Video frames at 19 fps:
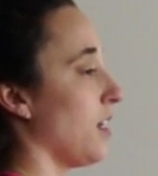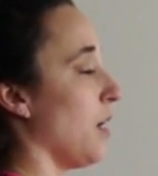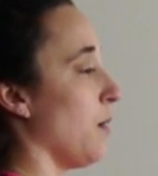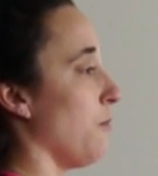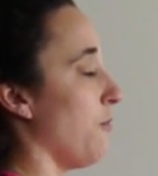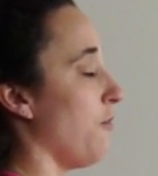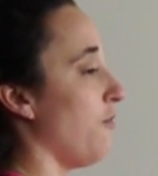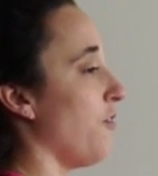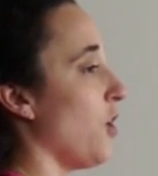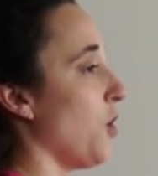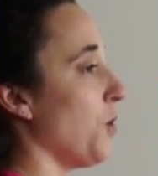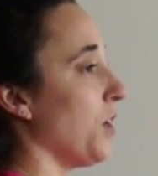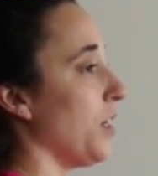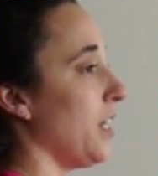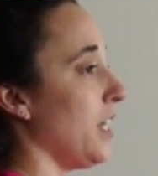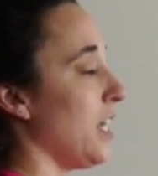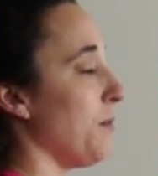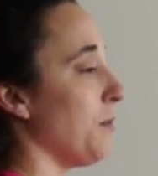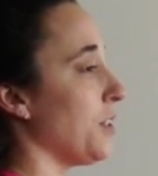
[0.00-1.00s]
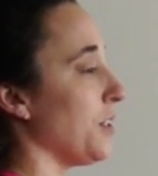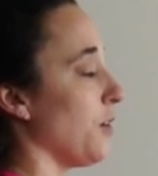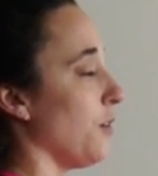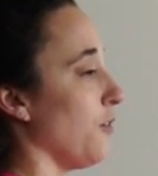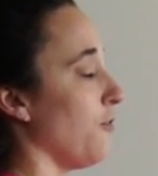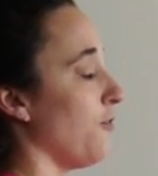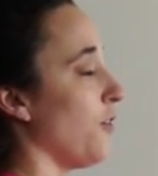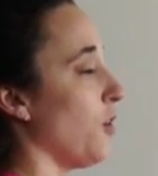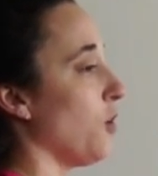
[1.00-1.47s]
Come forward, hips
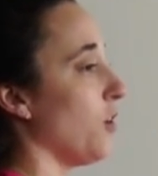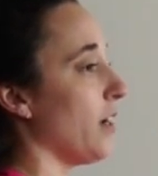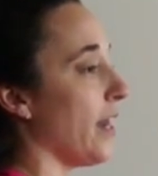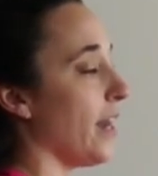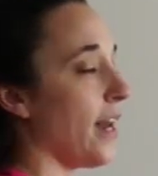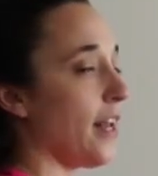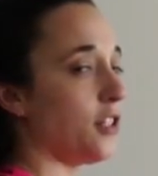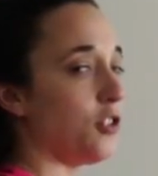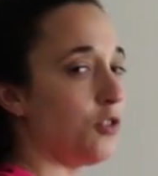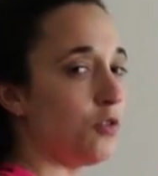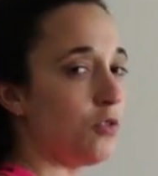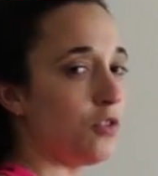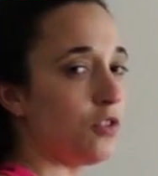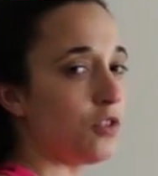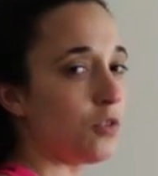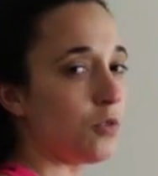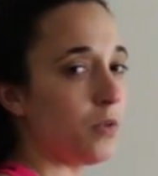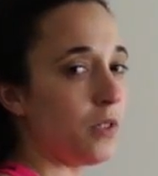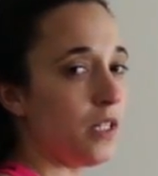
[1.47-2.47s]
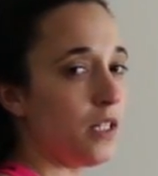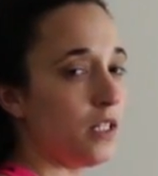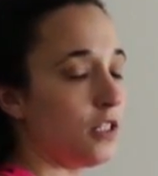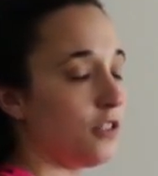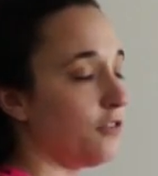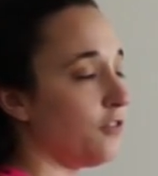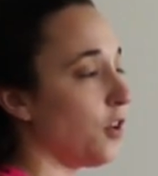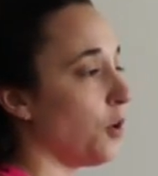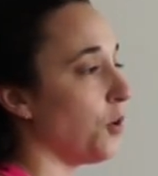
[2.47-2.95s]
go forward, and as you
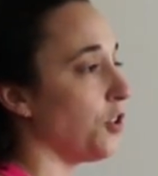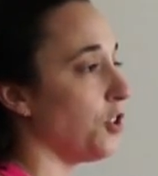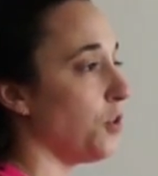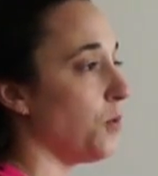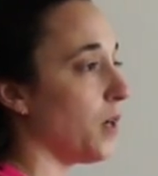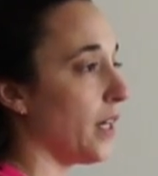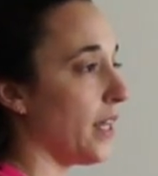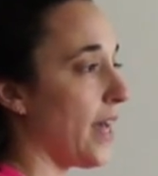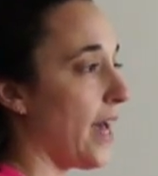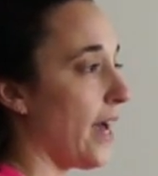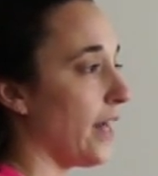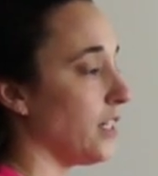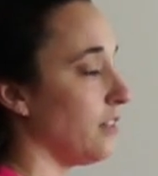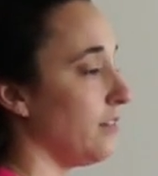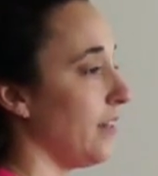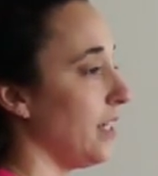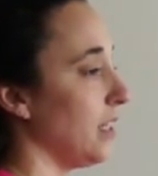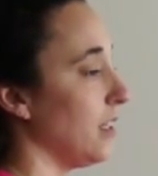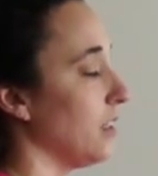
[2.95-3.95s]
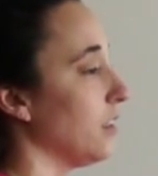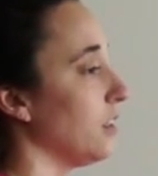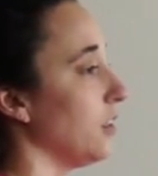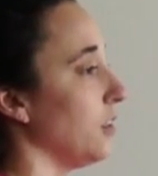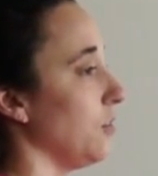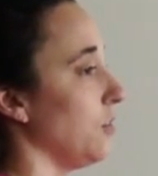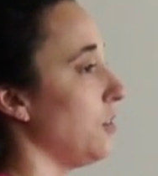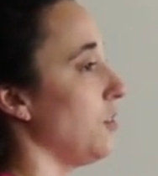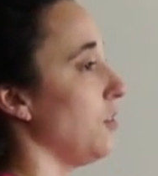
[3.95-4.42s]
squeeze forward, you want to activate the
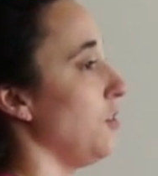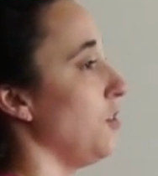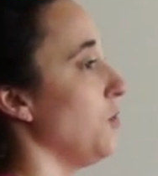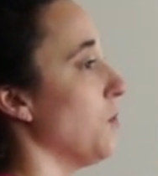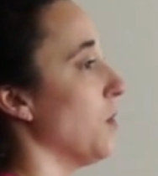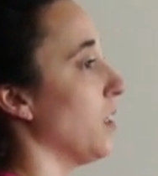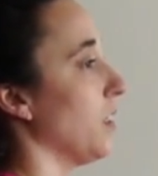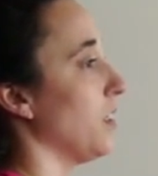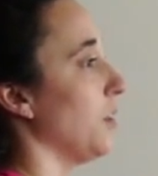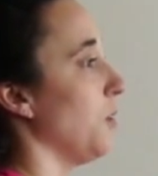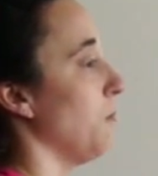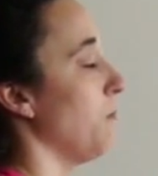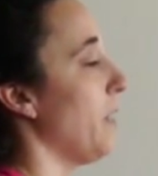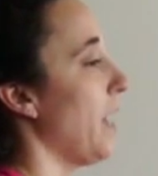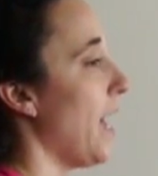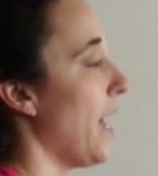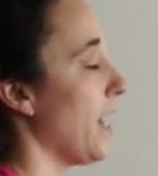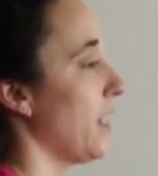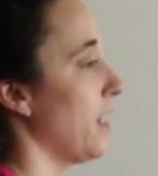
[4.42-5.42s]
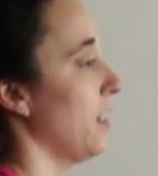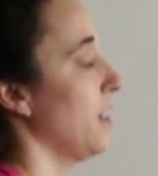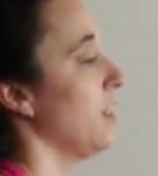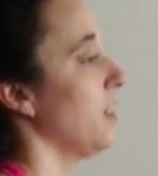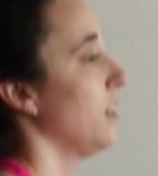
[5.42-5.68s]
glutes. So you want to go back,